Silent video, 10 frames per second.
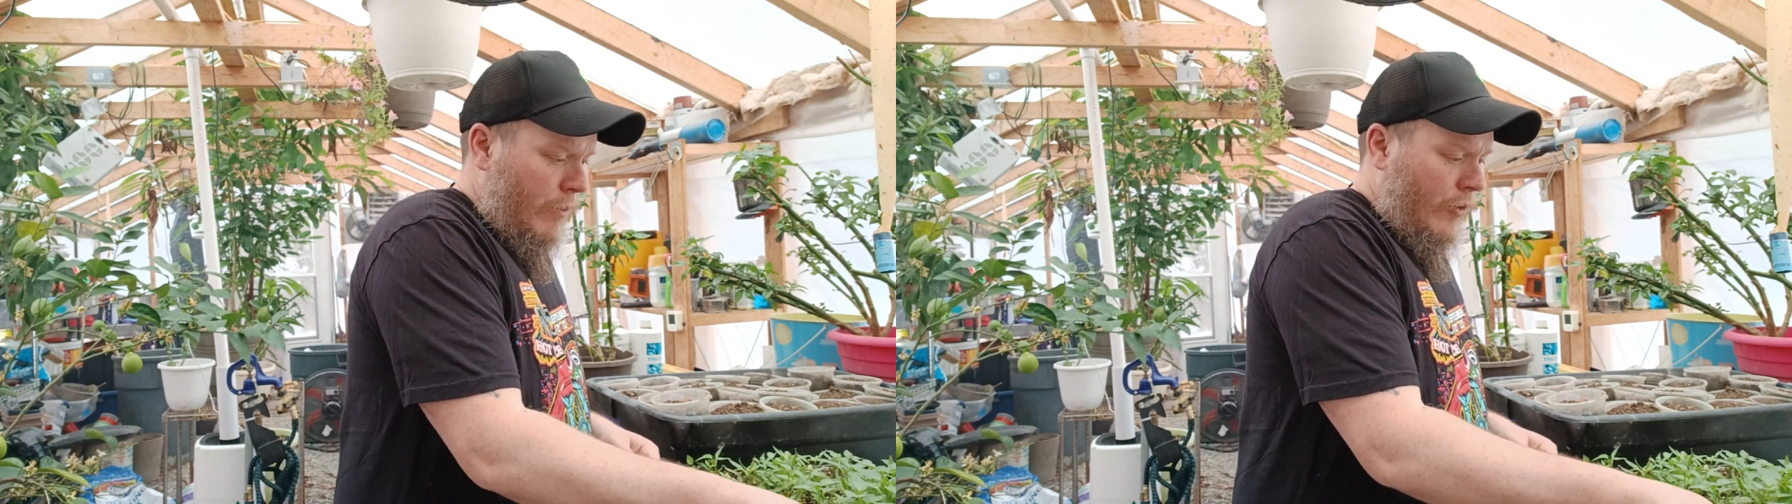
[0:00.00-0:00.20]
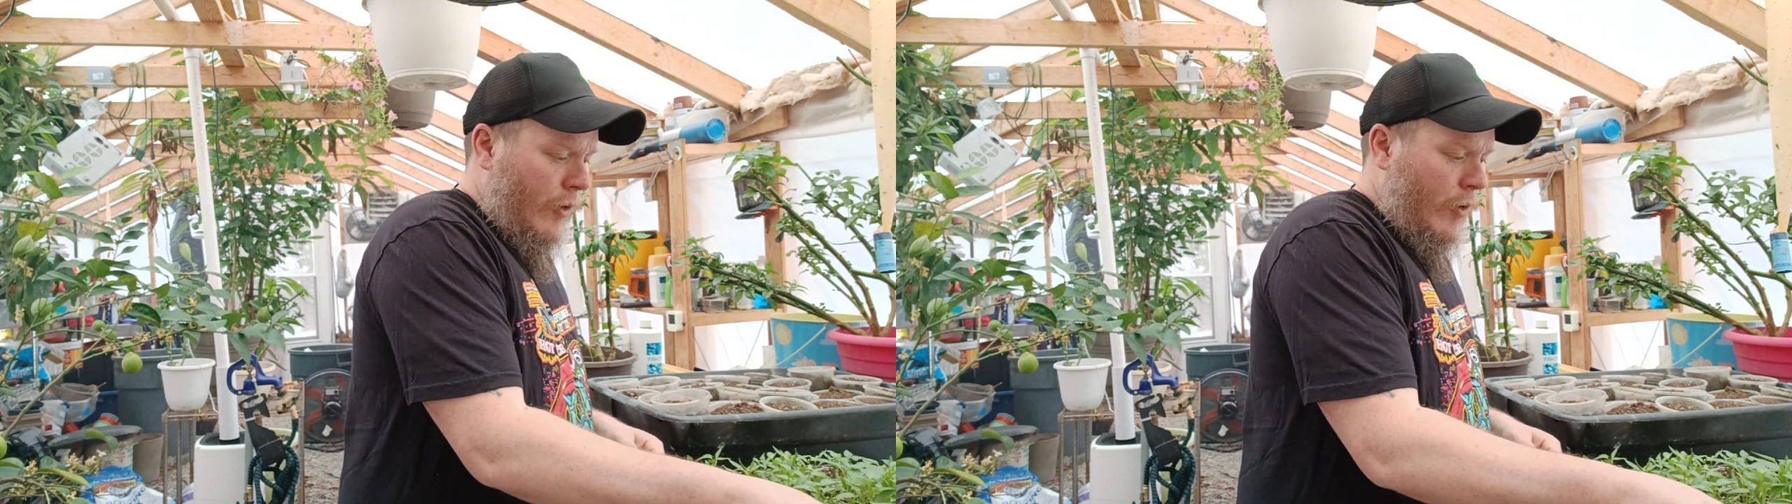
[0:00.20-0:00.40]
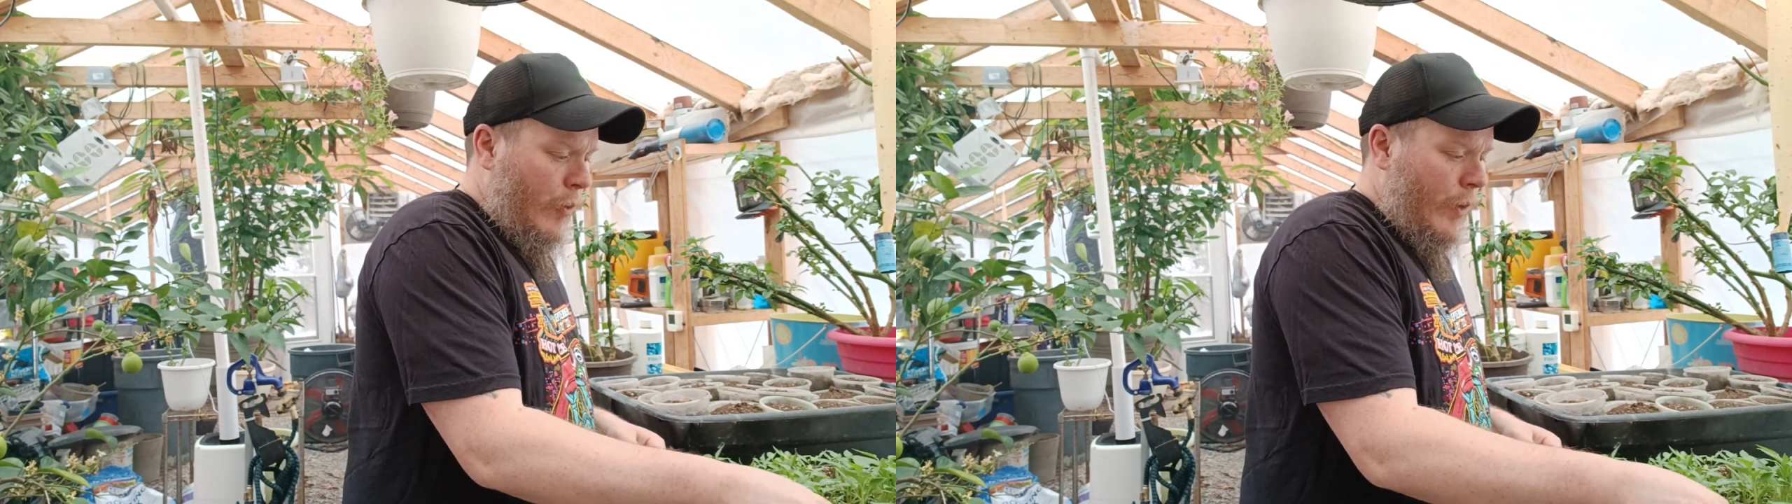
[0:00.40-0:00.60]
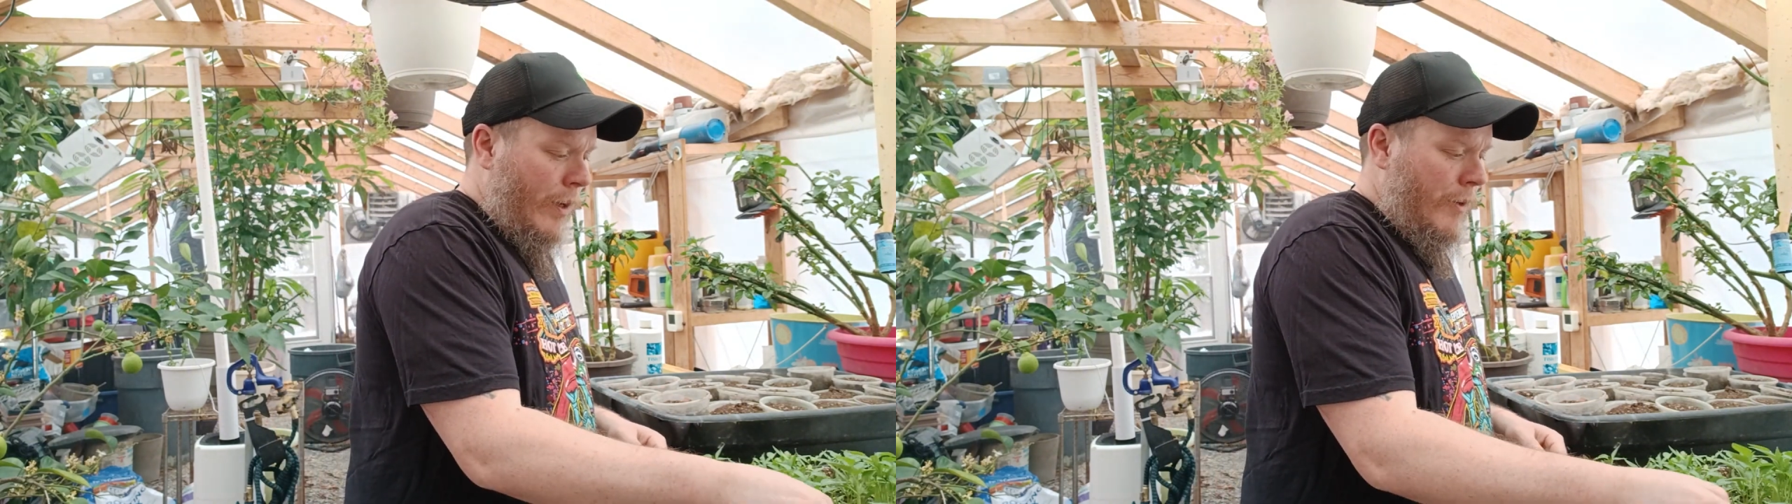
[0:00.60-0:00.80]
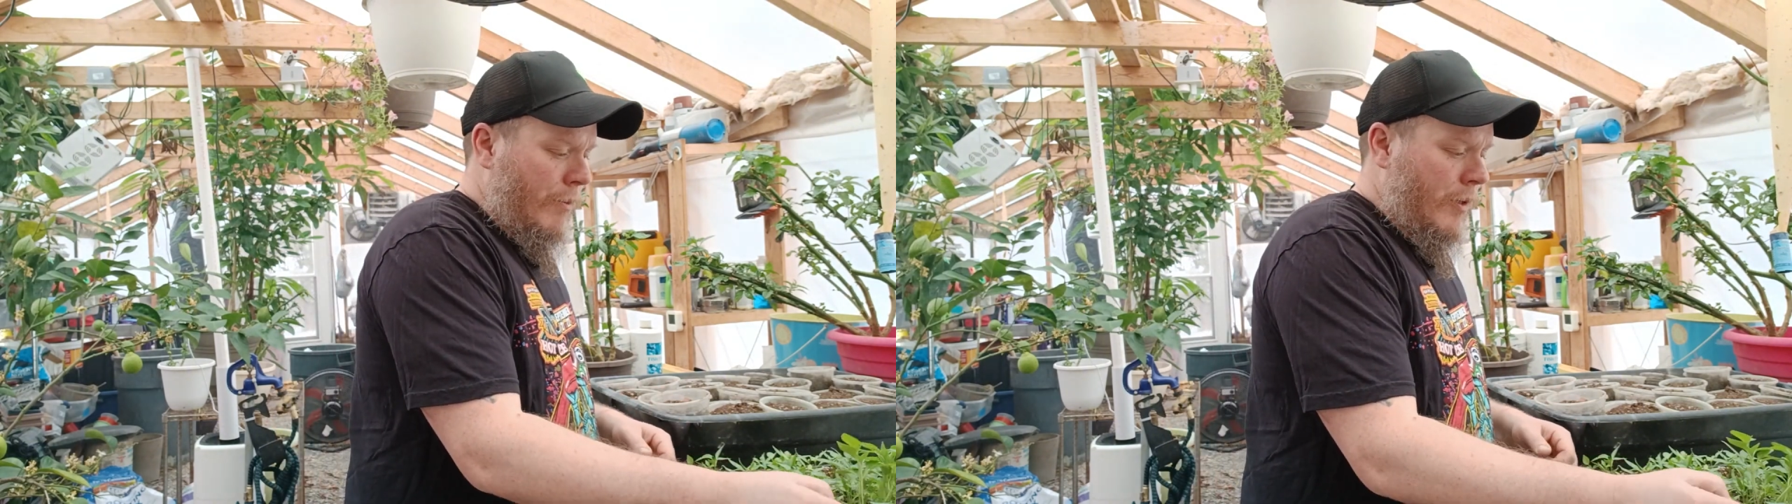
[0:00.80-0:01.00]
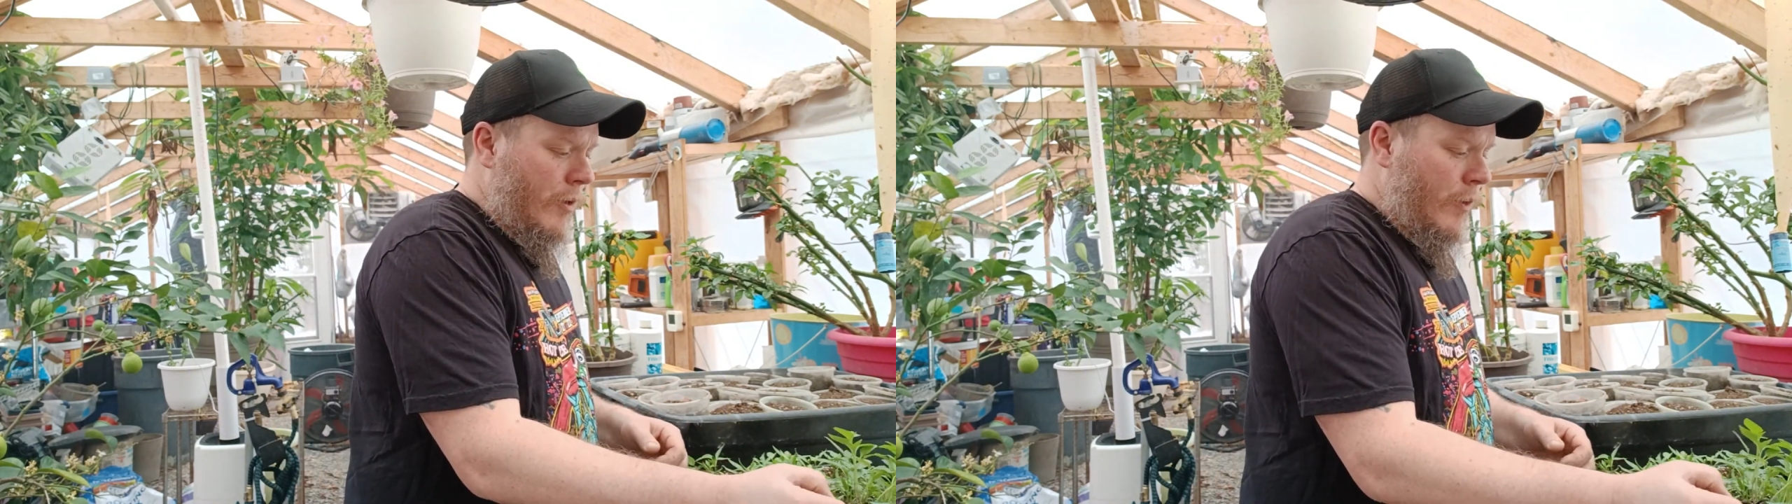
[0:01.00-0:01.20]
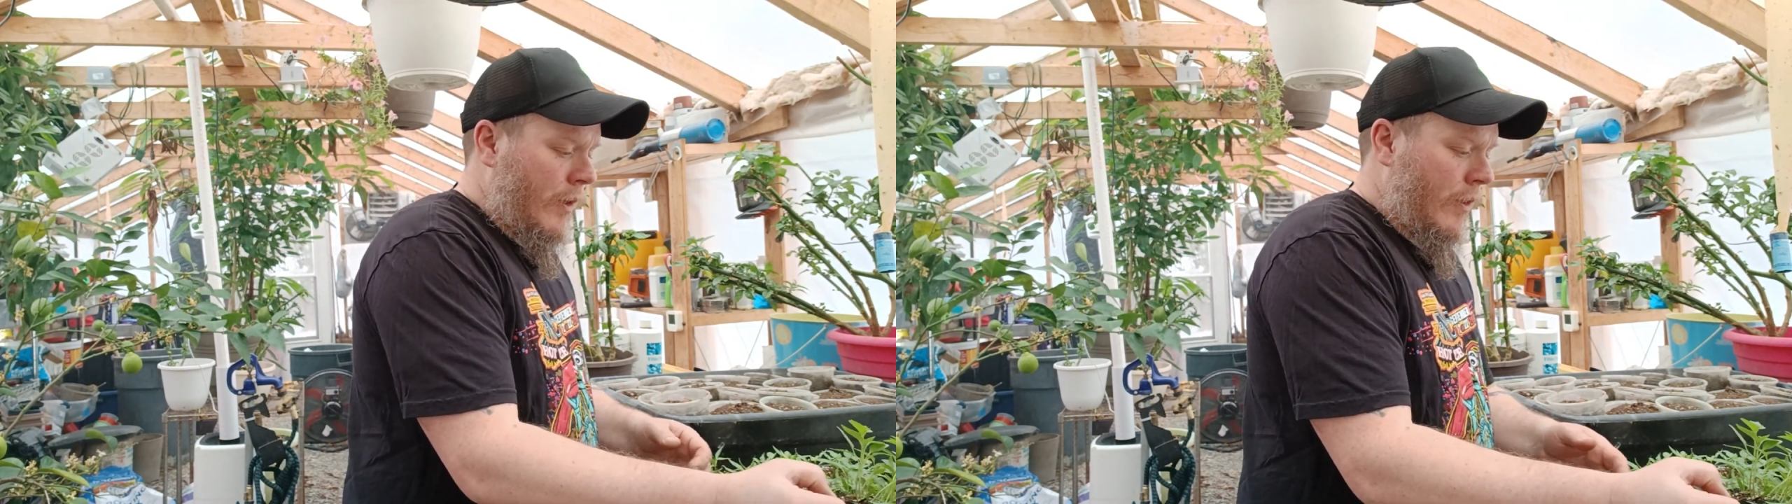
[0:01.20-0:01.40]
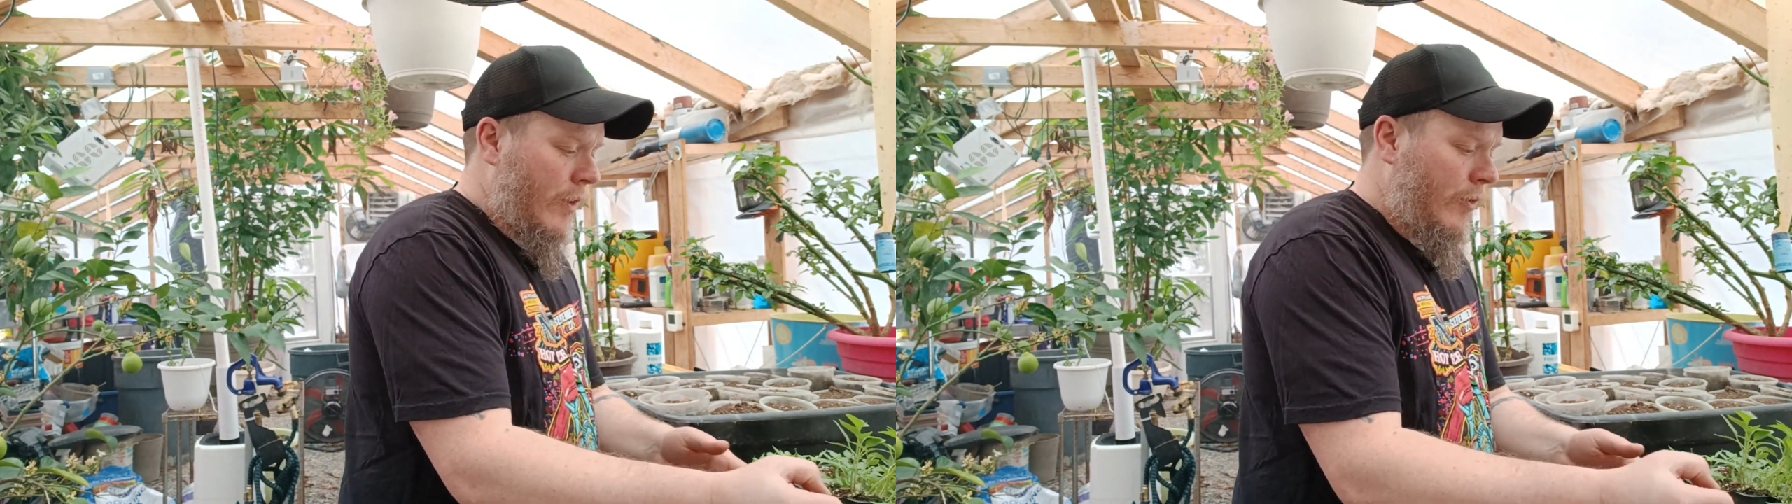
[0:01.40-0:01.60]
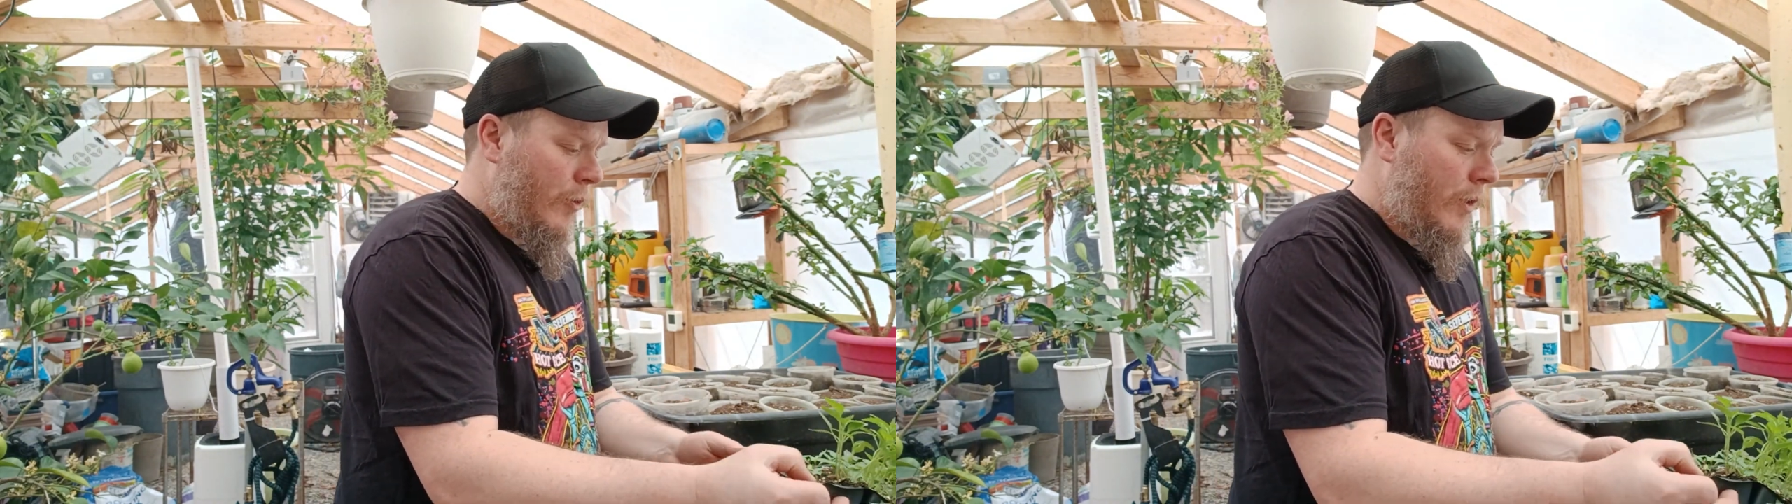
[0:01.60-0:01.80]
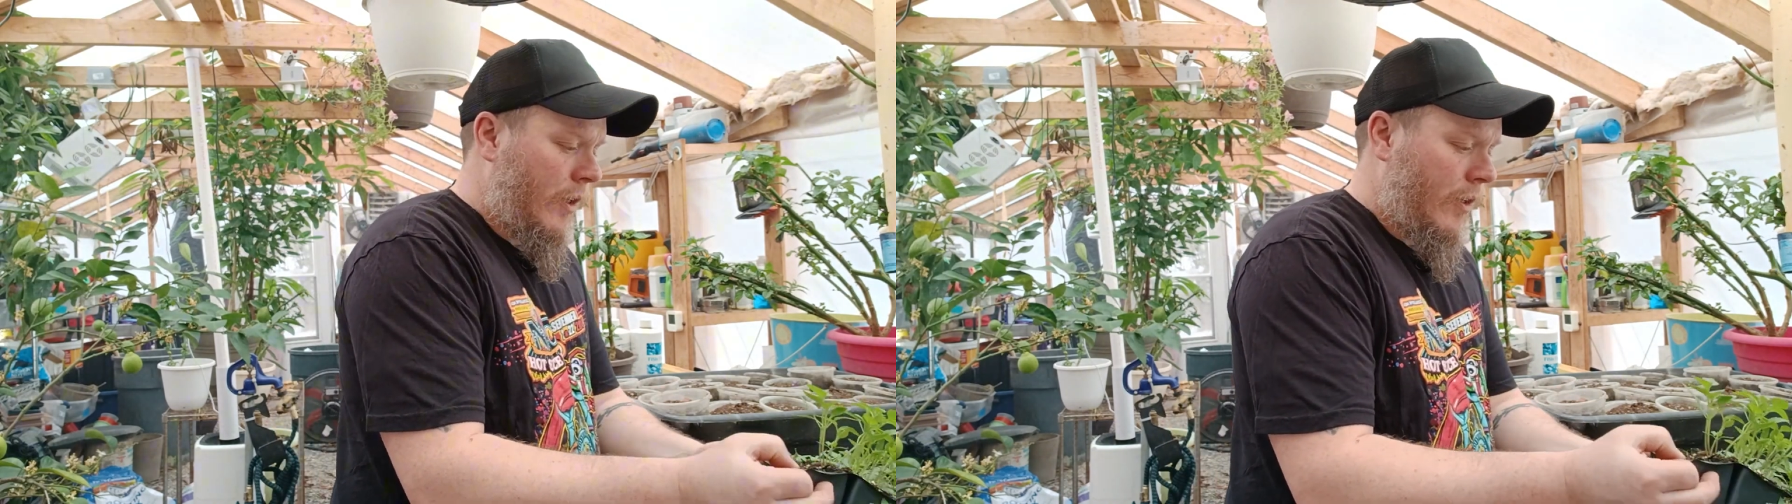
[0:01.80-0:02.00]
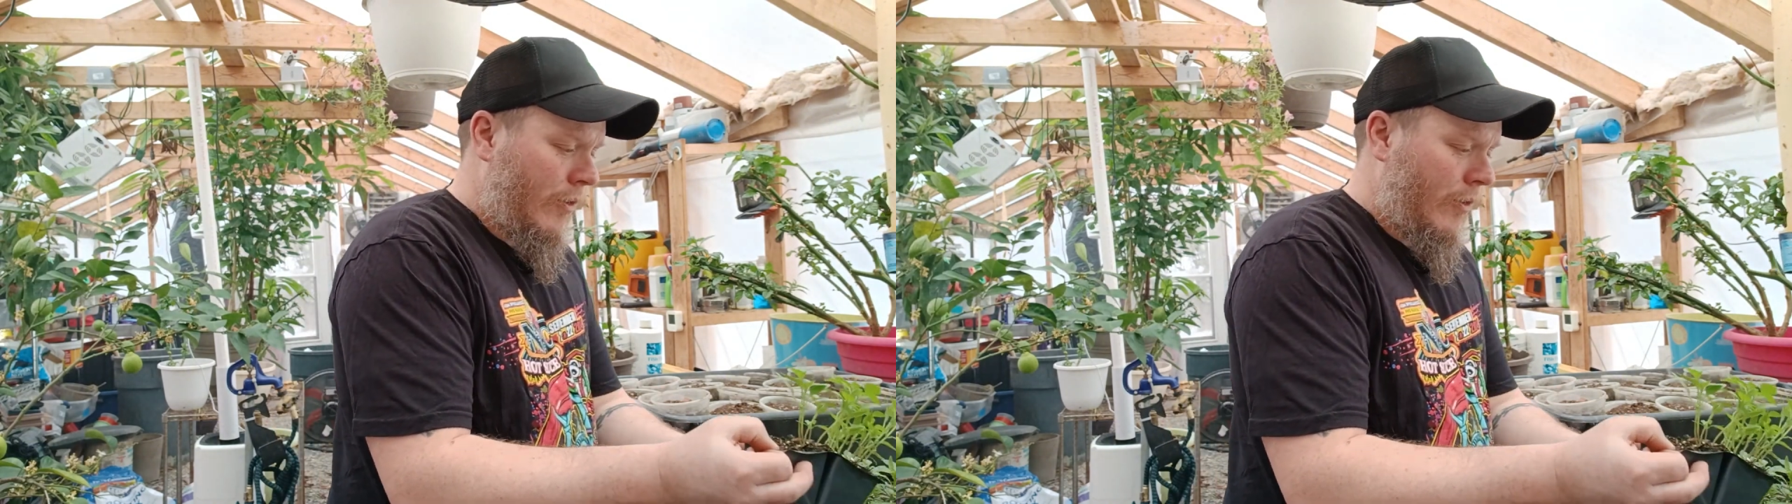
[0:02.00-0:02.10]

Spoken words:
So what I'm going to be doing this week